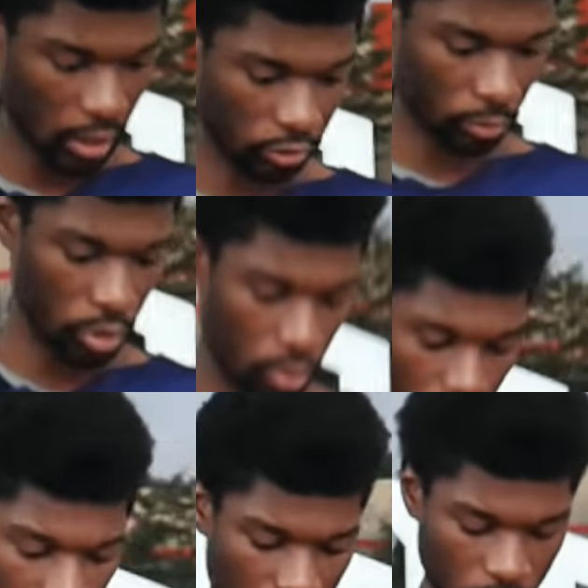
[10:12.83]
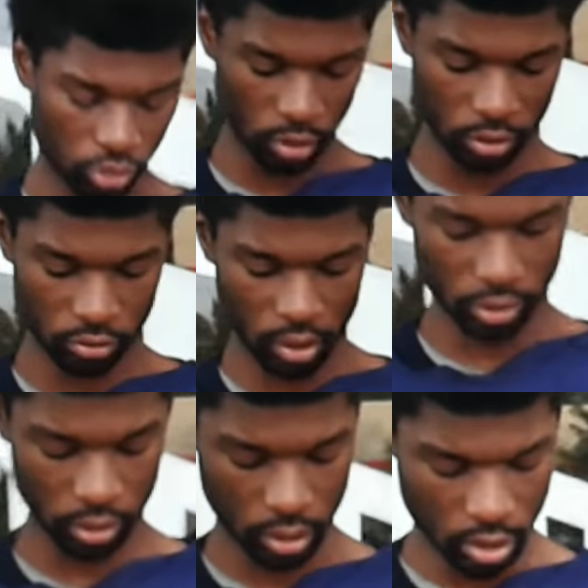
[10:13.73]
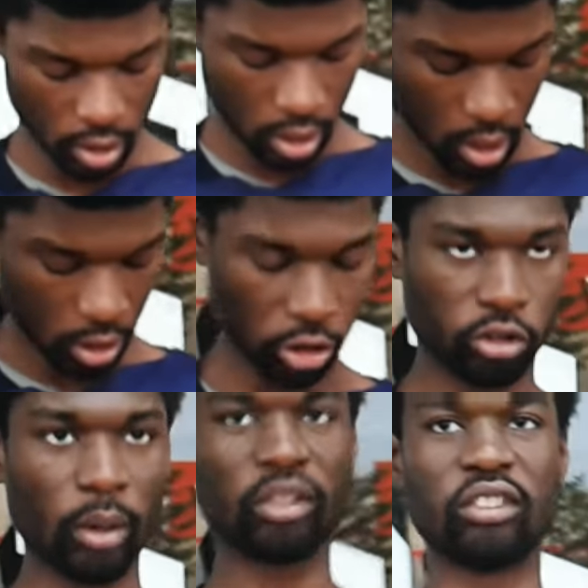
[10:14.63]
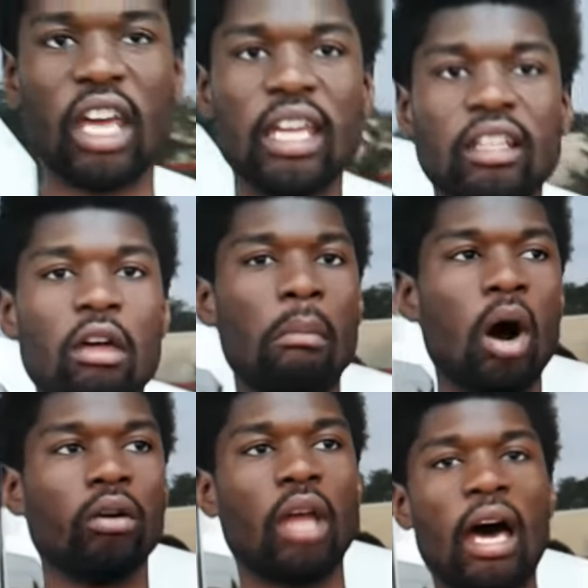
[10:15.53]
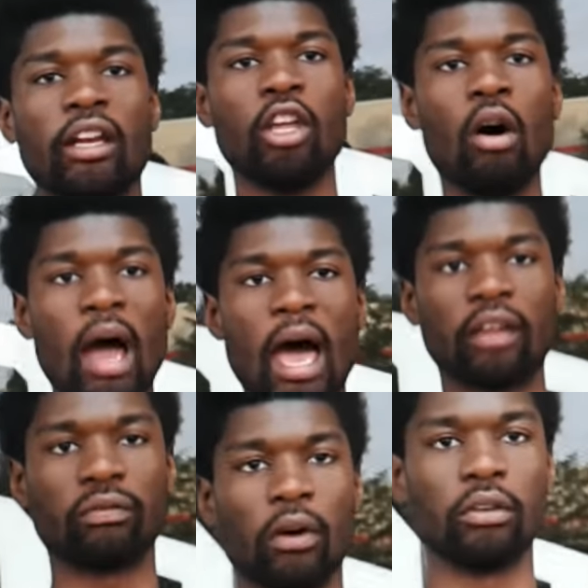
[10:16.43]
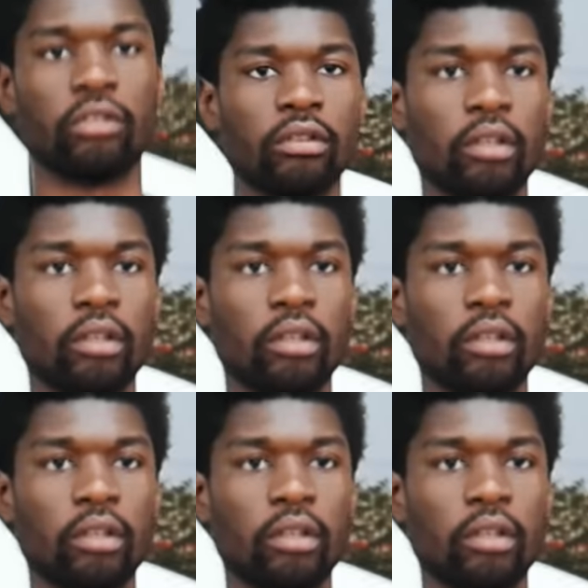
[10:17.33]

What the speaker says: else when you in the transgression? The scriptures say get the mold out of your eyes first.